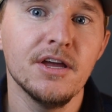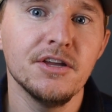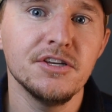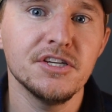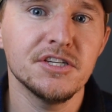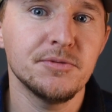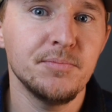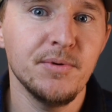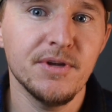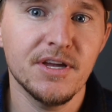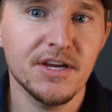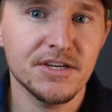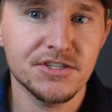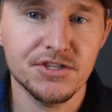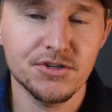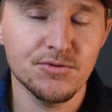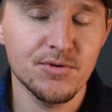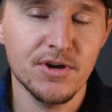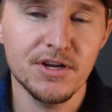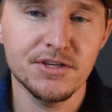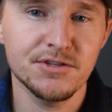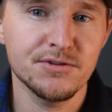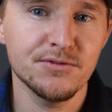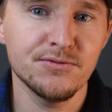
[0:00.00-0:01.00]
Just because the
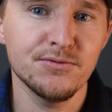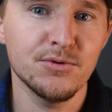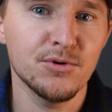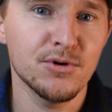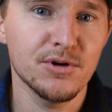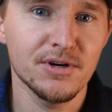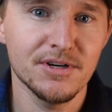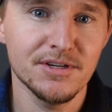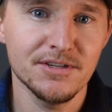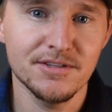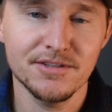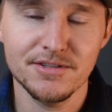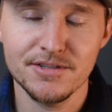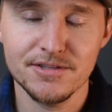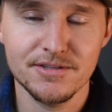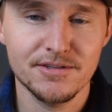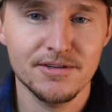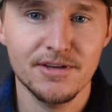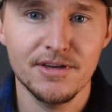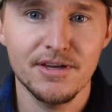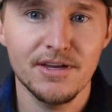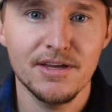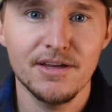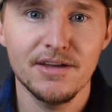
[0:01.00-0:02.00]
reservoir
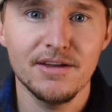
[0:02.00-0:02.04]
is